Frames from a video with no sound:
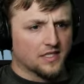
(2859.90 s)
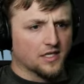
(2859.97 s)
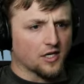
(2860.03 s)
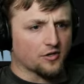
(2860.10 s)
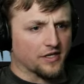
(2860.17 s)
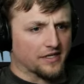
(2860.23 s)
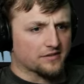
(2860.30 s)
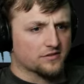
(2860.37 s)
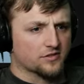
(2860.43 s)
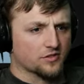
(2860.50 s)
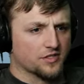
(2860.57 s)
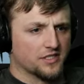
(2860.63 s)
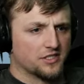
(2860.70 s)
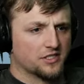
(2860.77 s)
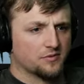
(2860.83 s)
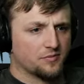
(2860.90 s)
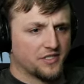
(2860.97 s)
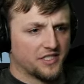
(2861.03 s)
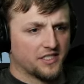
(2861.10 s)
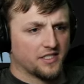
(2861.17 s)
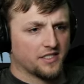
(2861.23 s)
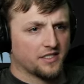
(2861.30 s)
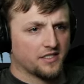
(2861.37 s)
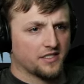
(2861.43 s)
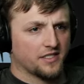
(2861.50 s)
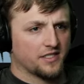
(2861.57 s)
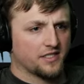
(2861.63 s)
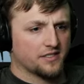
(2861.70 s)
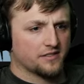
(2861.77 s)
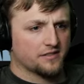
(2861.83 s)
Okay, so this should be
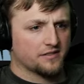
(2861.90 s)
here